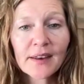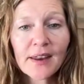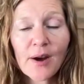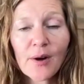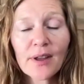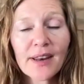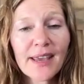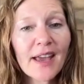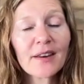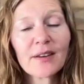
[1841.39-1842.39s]
Now, and
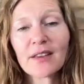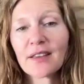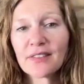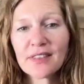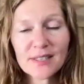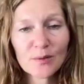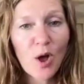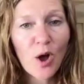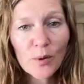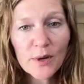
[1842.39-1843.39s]
again, this will
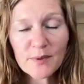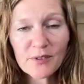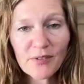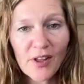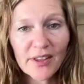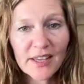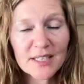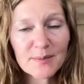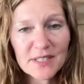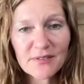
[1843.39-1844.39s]
always be falling in
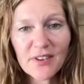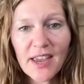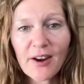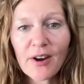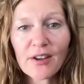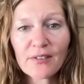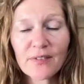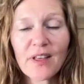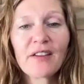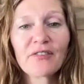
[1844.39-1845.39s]
a specific area
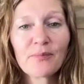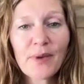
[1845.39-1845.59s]
of life